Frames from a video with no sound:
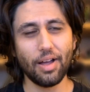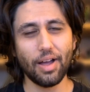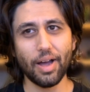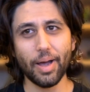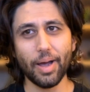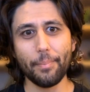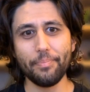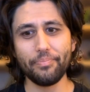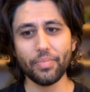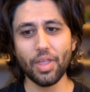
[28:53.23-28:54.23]

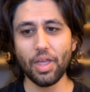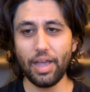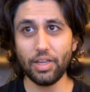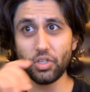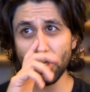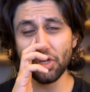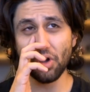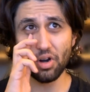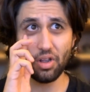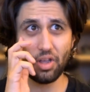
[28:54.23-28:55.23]
Um, it's just
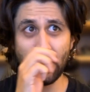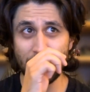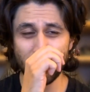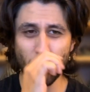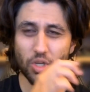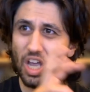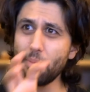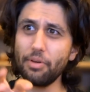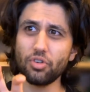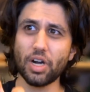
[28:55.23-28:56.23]
not it's not a
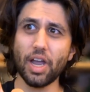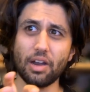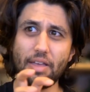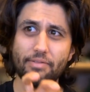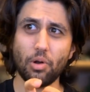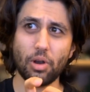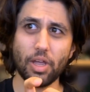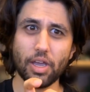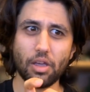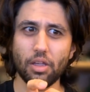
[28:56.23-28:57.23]
type of dragon I feel
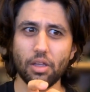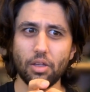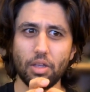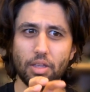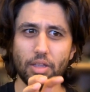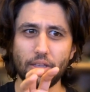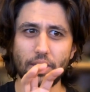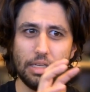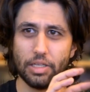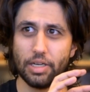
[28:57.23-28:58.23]
like
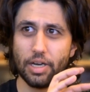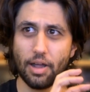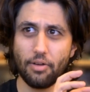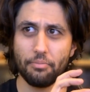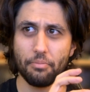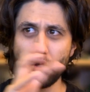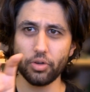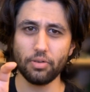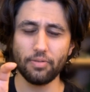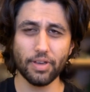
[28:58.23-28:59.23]
is in enough
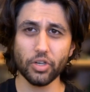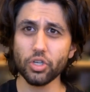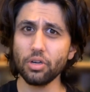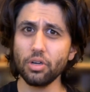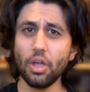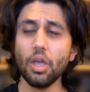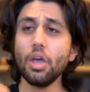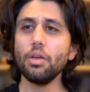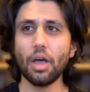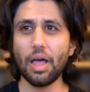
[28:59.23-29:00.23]
modern fiction.
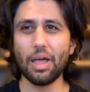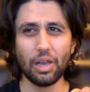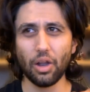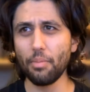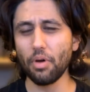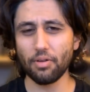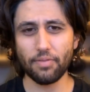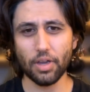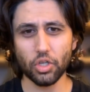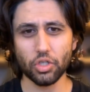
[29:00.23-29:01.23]
a lot of modern
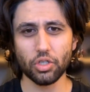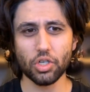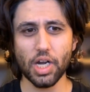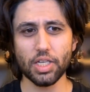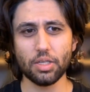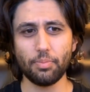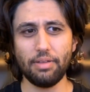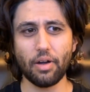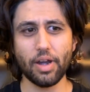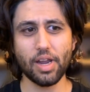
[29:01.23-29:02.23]
fiction tries to be
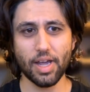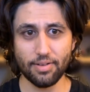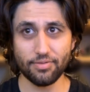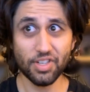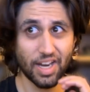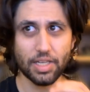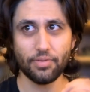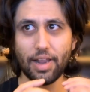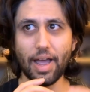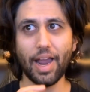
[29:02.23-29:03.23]
very kind of
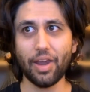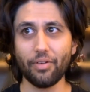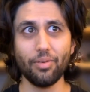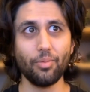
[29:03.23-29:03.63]
scientifically accurate,